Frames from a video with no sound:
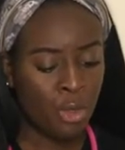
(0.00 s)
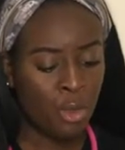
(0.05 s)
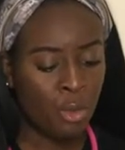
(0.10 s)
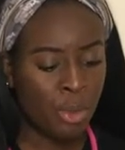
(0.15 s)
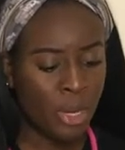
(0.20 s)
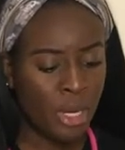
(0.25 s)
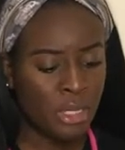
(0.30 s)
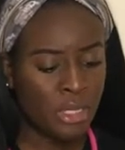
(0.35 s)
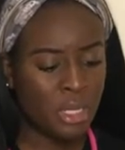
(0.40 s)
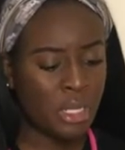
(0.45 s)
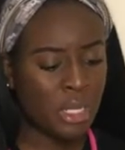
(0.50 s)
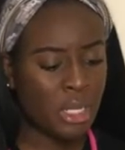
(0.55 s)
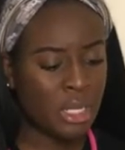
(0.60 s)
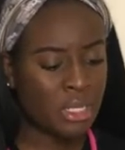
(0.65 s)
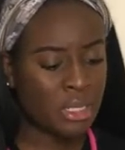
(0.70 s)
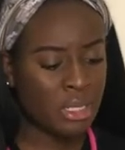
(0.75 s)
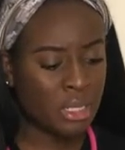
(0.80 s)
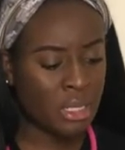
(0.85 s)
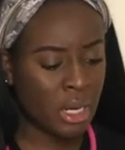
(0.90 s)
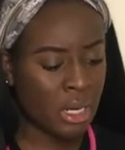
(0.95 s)
basically
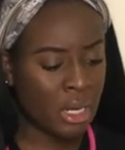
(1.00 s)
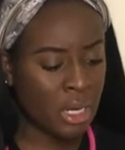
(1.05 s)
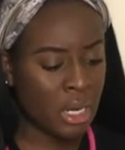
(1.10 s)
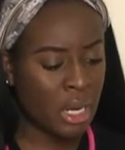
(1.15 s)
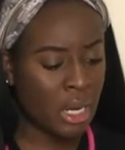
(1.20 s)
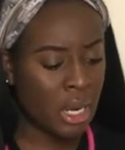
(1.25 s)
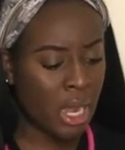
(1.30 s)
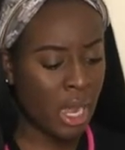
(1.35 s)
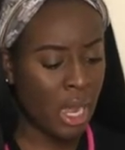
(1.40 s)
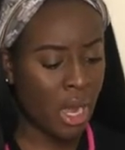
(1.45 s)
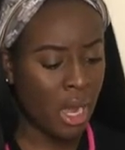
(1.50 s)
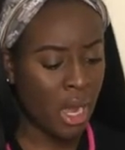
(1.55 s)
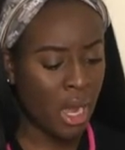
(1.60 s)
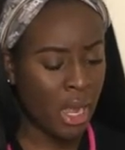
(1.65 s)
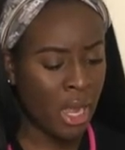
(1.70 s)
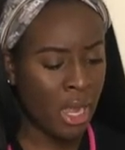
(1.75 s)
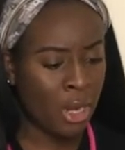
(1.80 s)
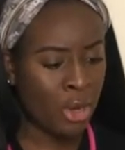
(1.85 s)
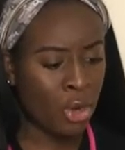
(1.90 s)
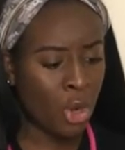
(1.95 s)
study
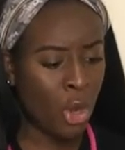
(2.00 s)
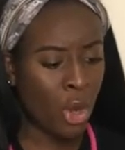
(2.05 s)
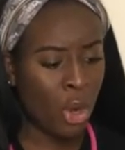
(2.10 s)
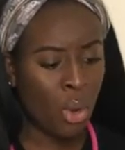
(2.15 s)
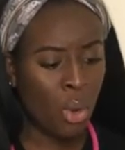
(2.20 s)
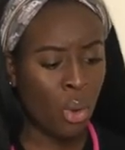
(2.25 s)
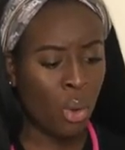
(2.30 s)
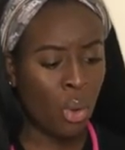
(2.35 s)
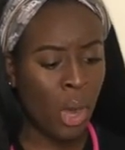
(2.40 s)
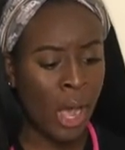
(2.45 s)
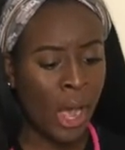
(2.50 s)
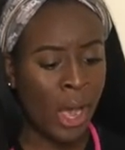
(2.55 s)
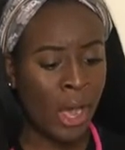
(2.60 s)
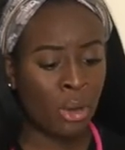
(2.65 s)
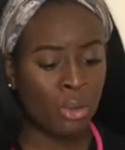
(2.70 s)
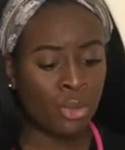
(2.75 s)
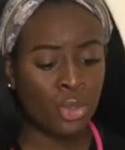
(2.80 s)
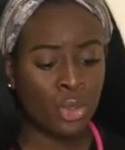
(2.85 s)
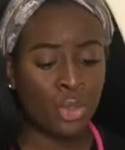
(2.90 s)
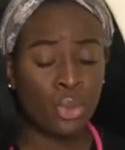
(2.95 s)
and know
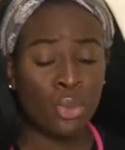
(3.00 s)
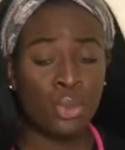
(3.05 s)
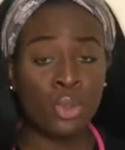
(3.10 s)
how to